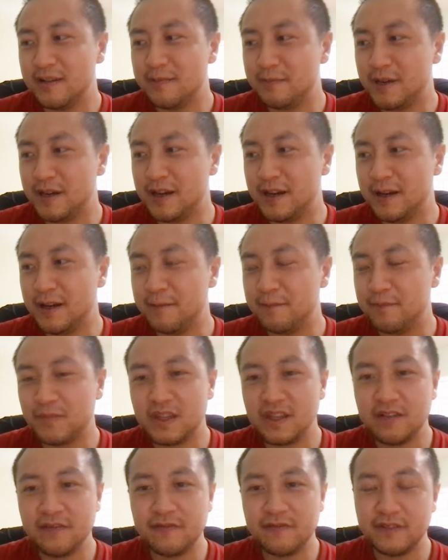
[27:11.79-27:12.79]
But
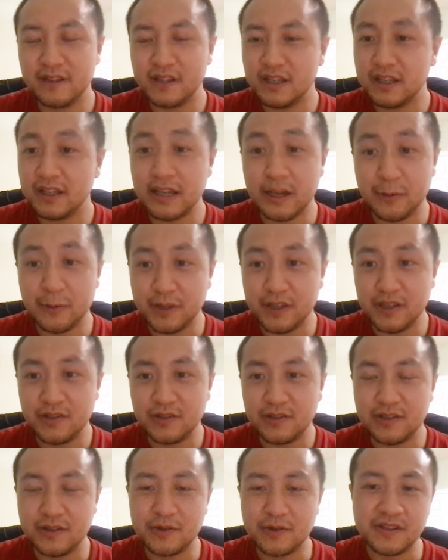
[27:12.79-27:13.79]
can we
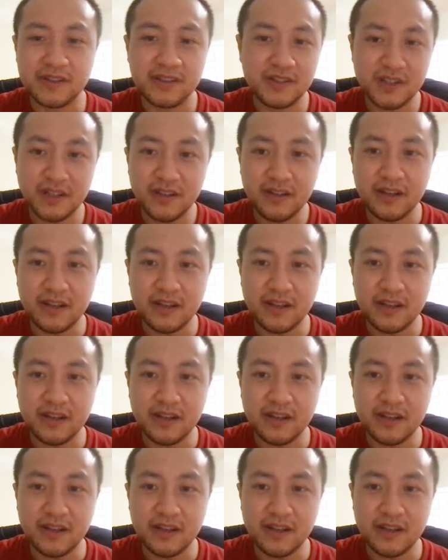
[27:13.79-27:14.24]
do the transition?